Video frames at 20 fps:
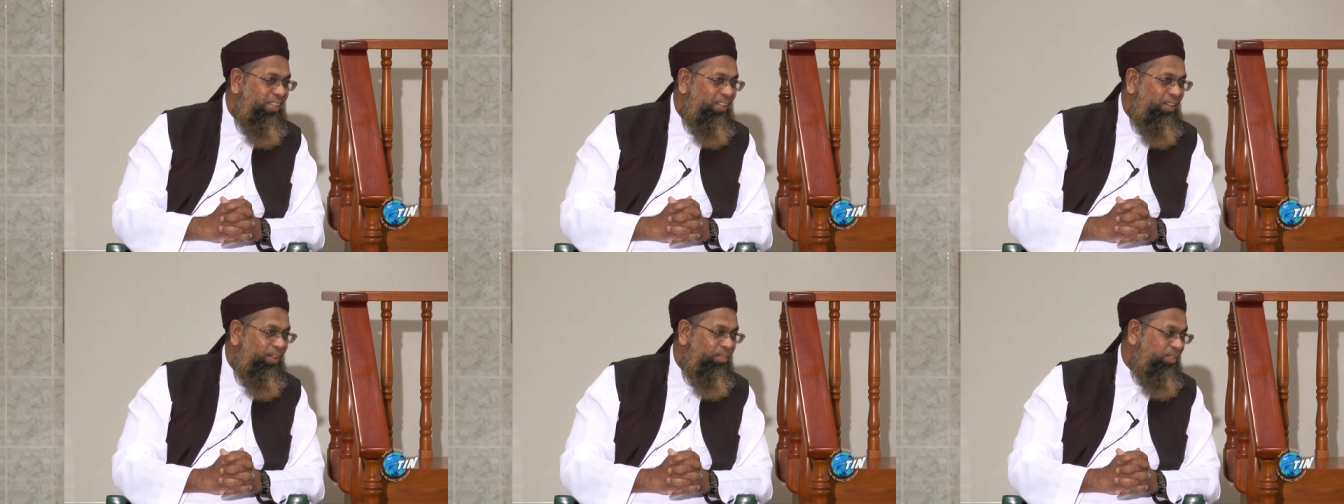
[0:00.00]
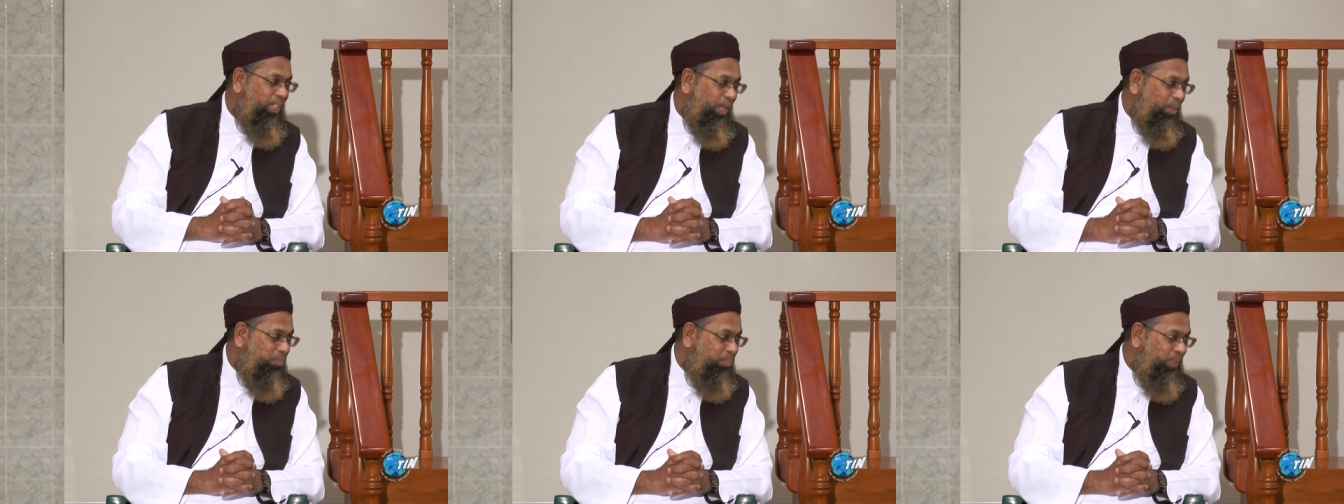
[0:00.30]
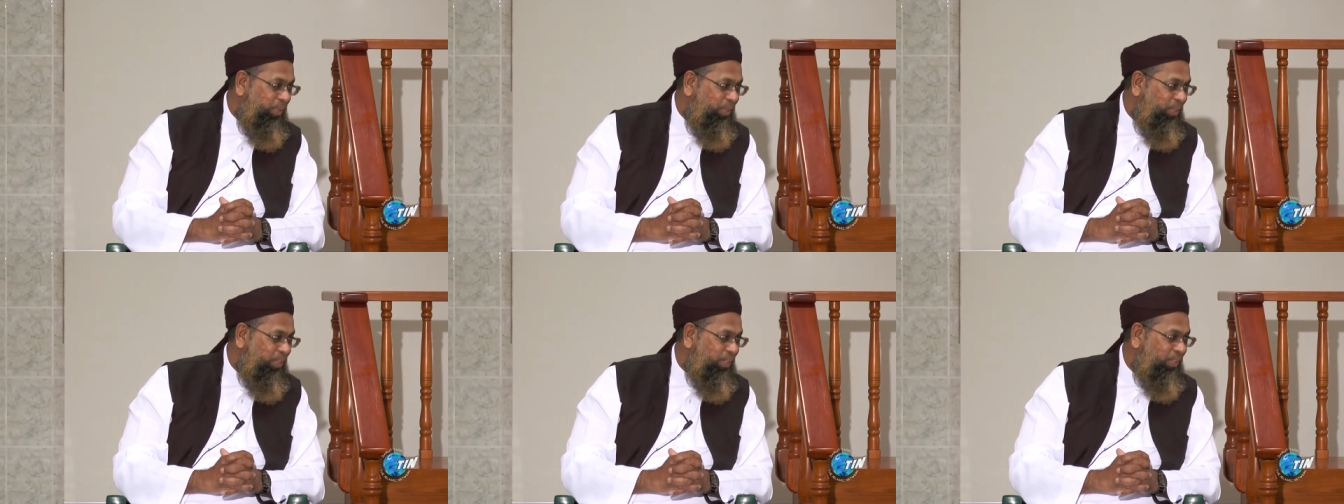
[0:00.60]
of that
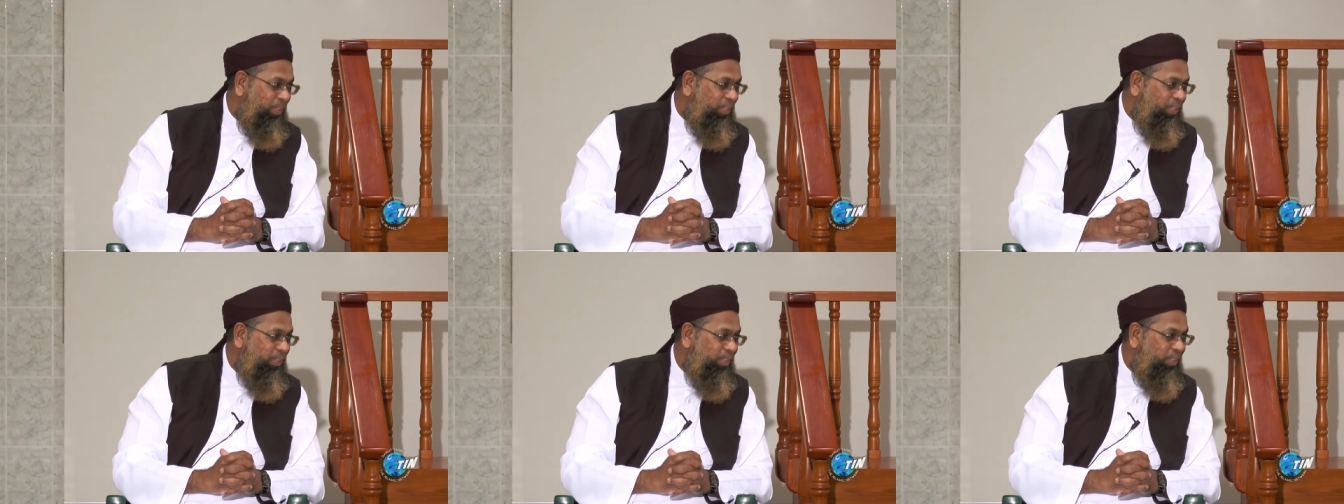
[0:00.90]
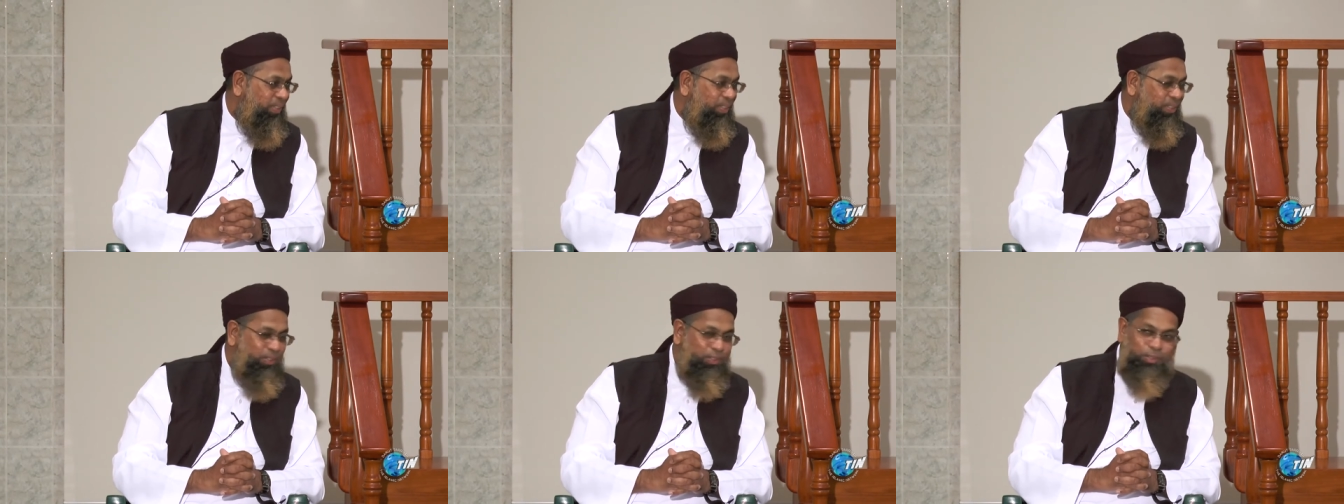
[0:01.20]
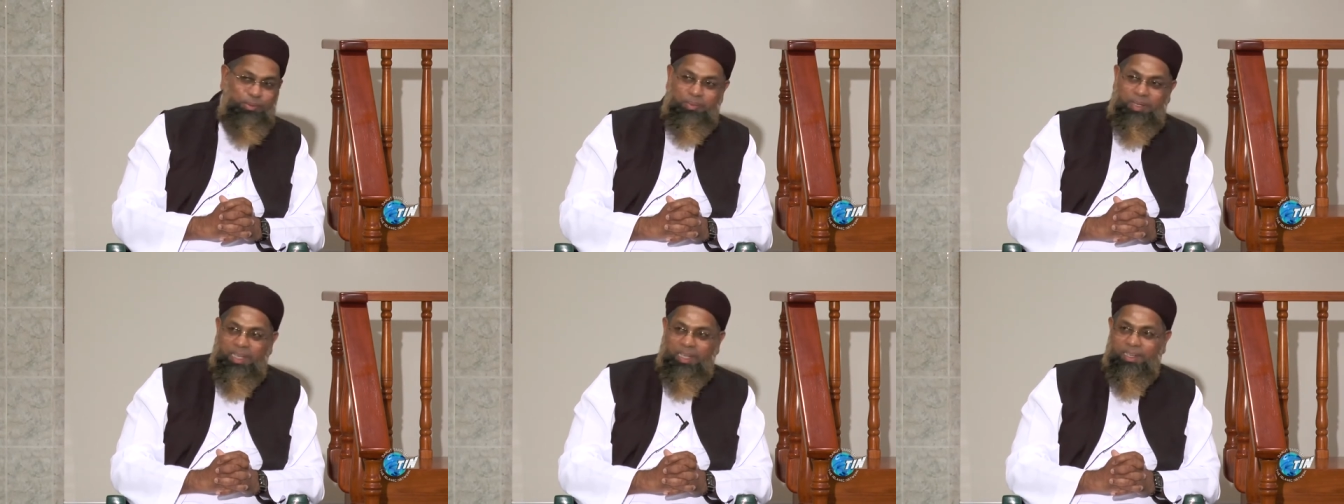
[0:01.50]
person.
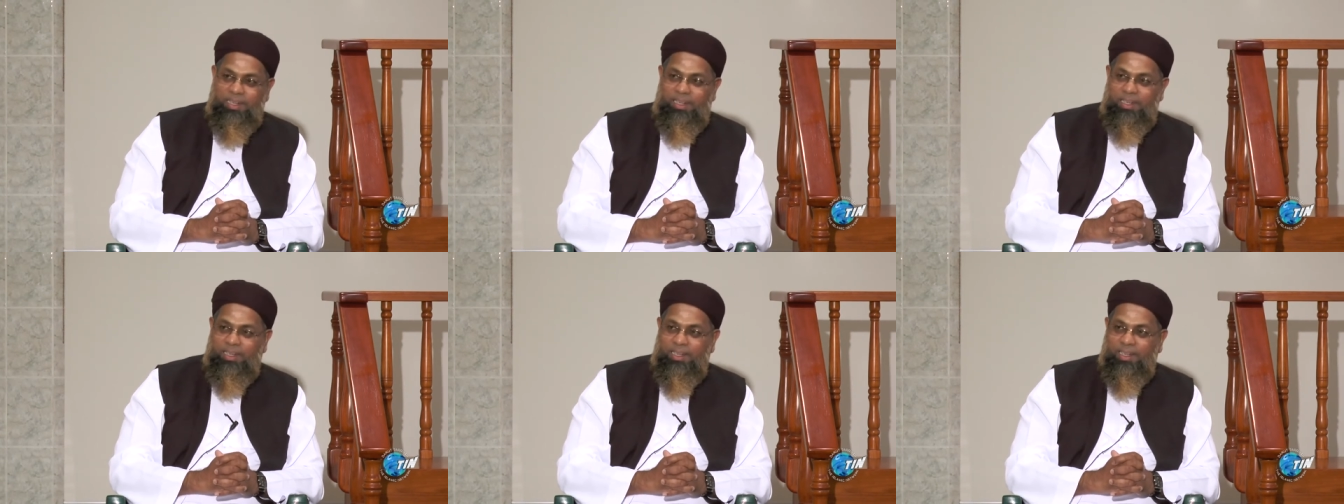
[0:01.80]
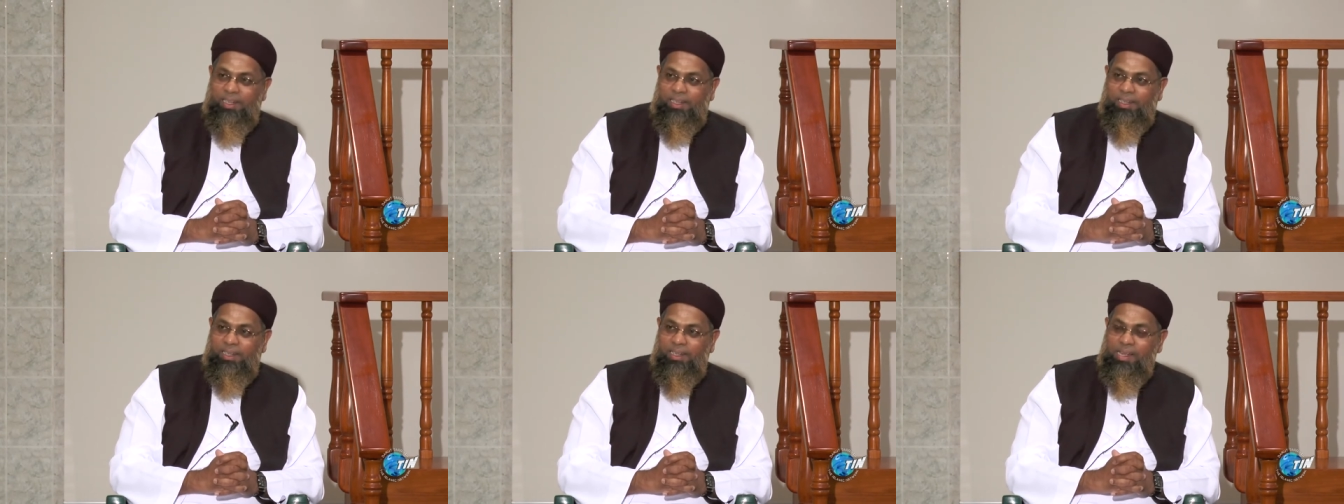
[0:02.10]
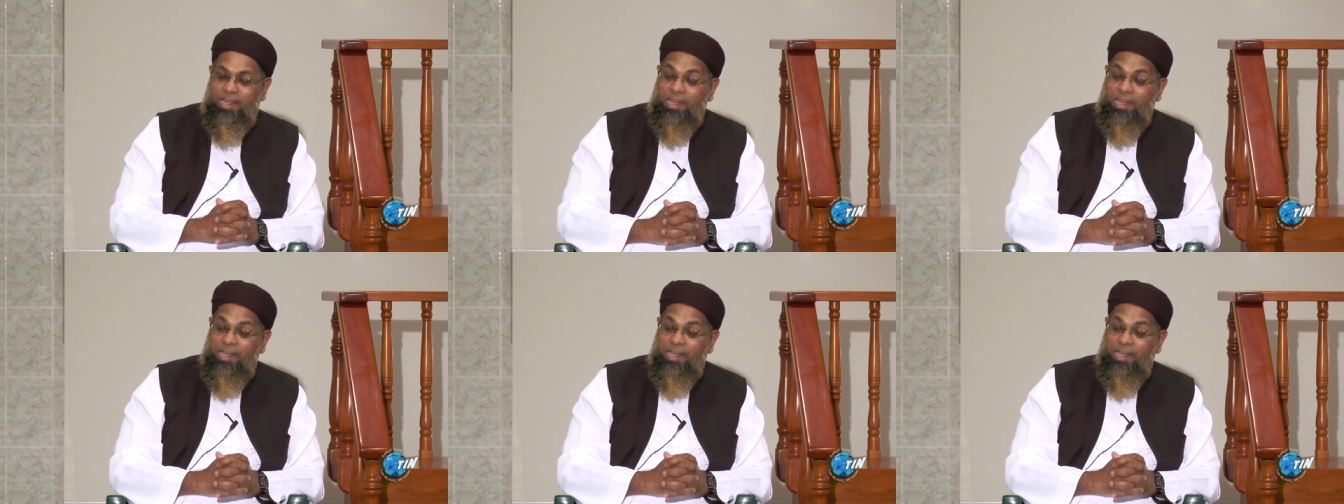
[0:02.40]
Subhanallah.